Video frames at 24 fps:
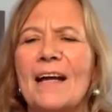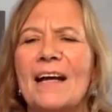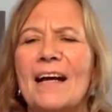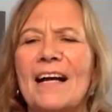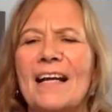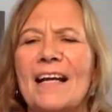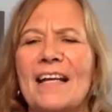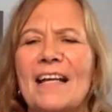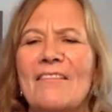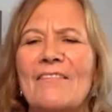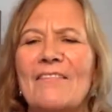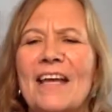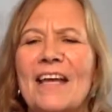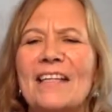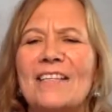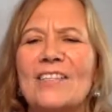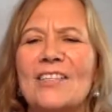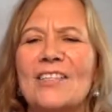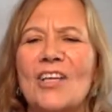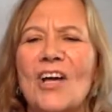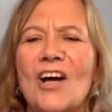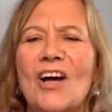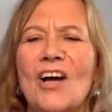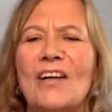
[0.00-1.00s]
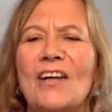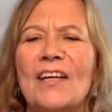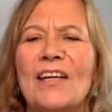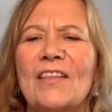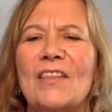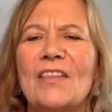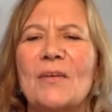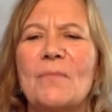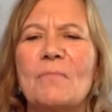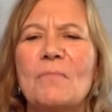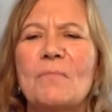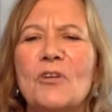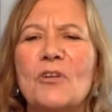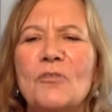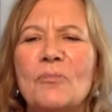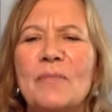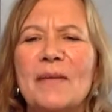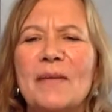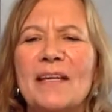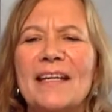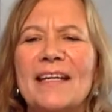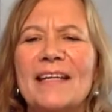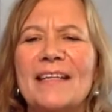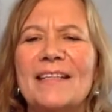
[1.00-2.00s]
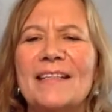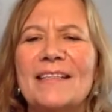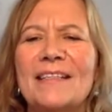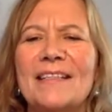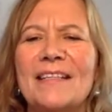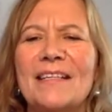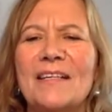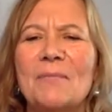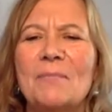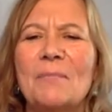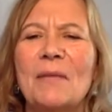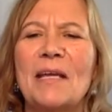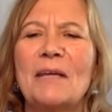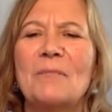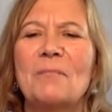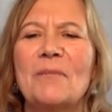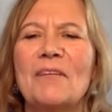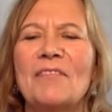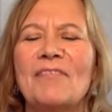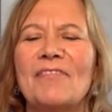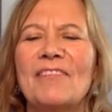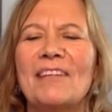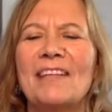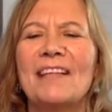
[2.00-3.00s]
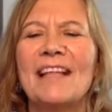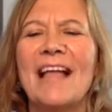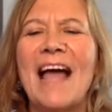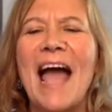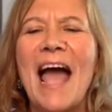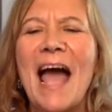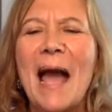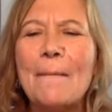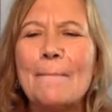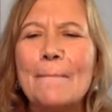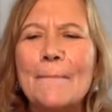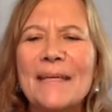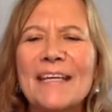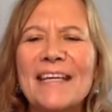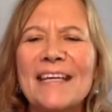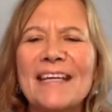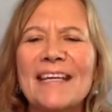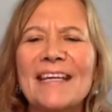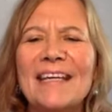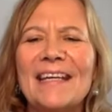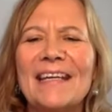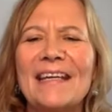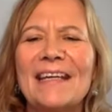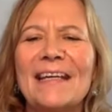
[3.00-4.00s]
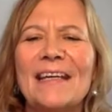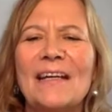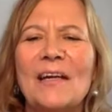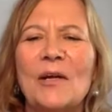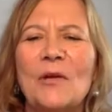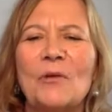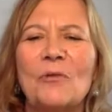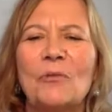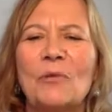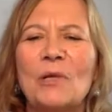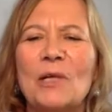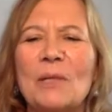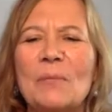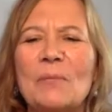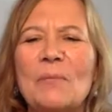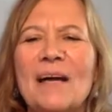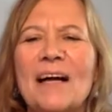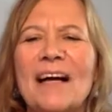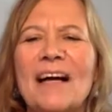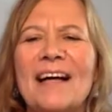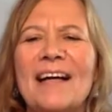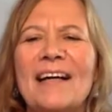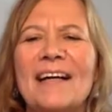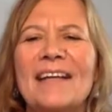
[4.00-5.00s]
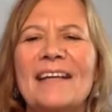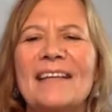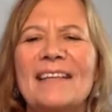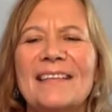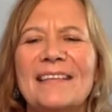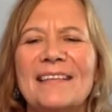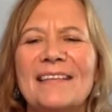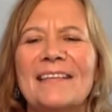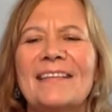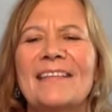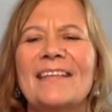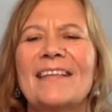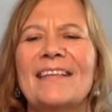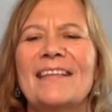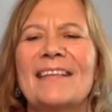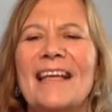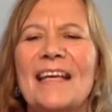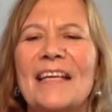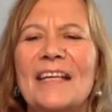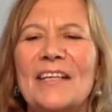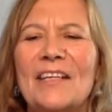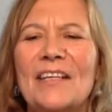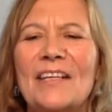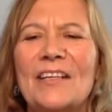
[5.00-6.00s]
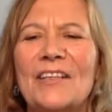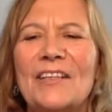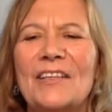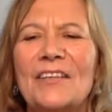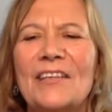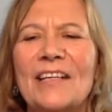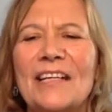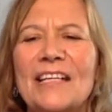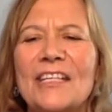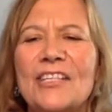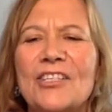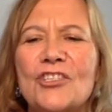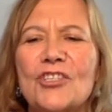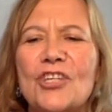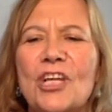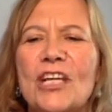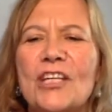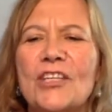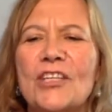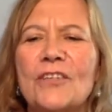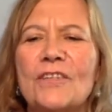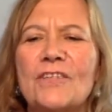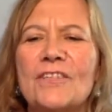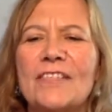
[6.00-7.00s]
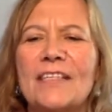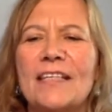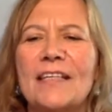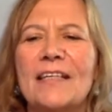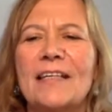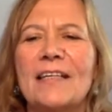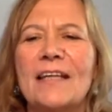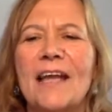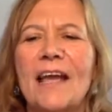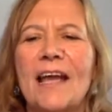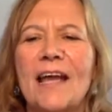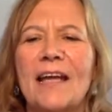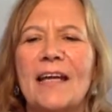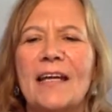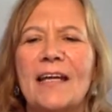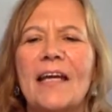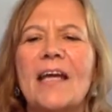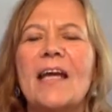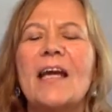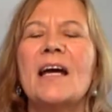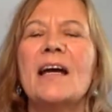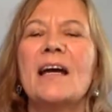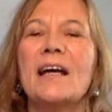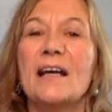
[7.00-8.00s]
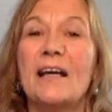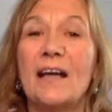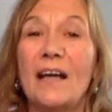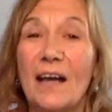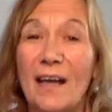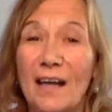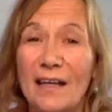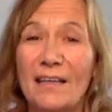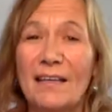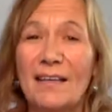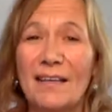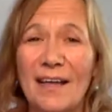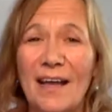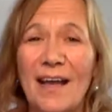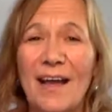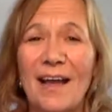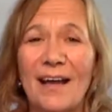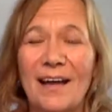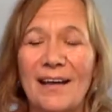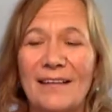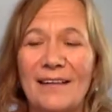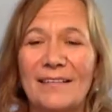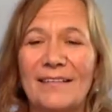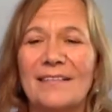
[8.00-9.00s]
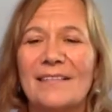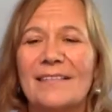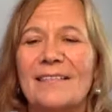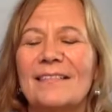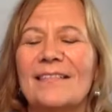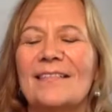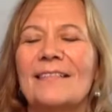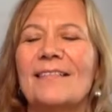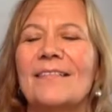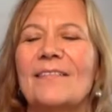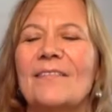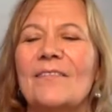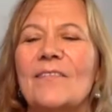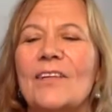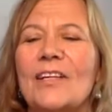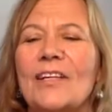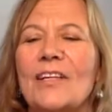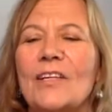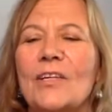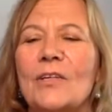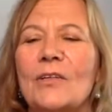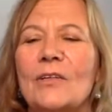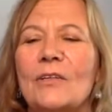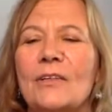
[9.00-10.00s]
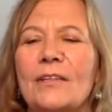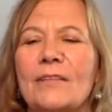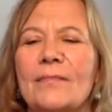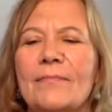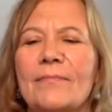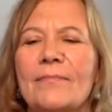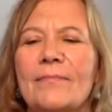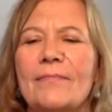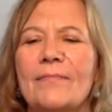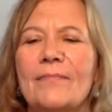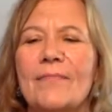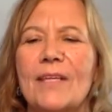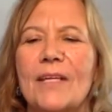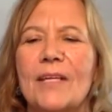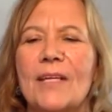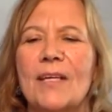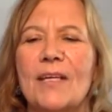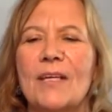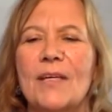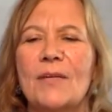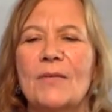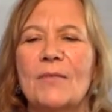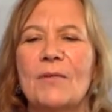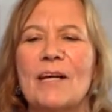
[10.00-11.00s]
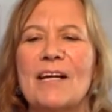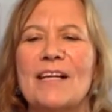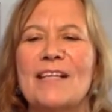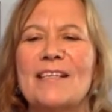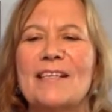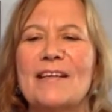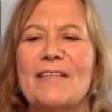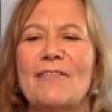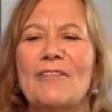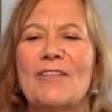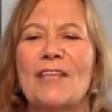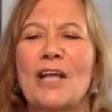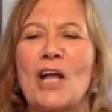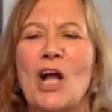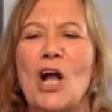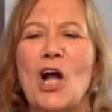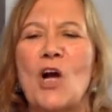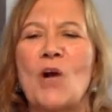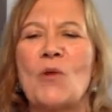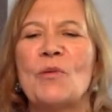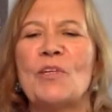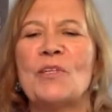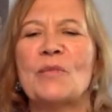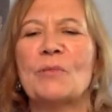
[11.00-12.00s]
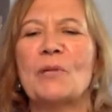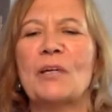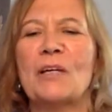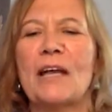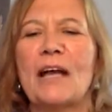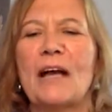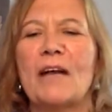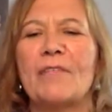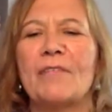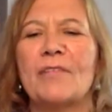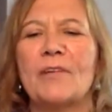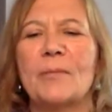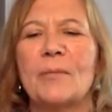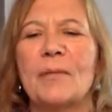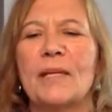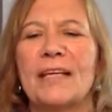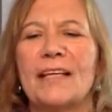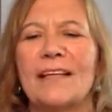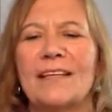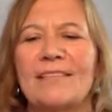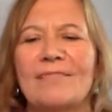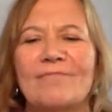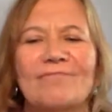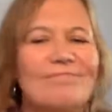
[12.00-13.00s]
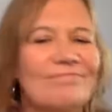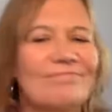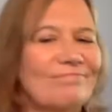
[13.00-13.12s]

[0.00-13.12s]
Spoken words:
I love that song and the movement made me feel happy. Wilma, thank you. An exchange of DNA. Yeah, very cool. Why does everything always work out for me?